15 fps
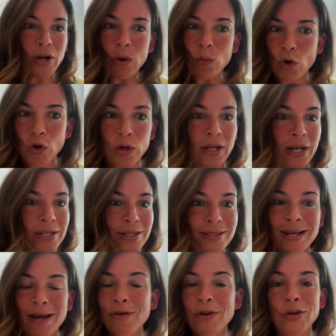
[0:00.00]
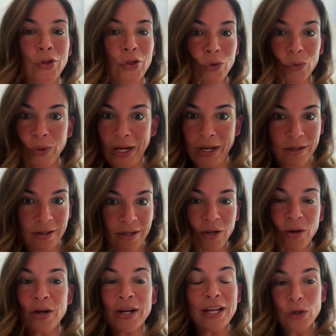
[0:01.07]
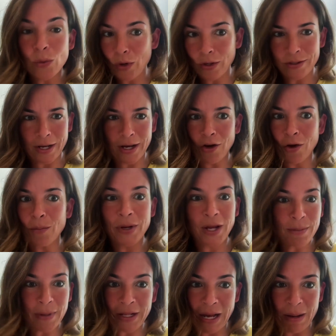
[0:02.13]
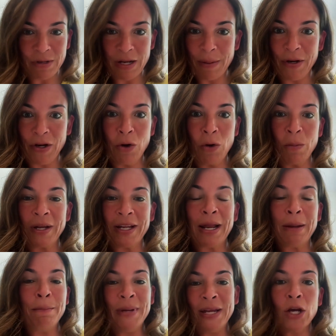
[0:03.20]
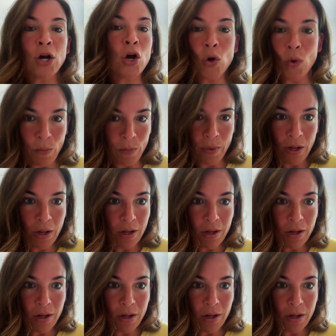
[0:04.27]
I work 7 to 3? I'll get the work done. I'll be on my laptop at home, but can I be home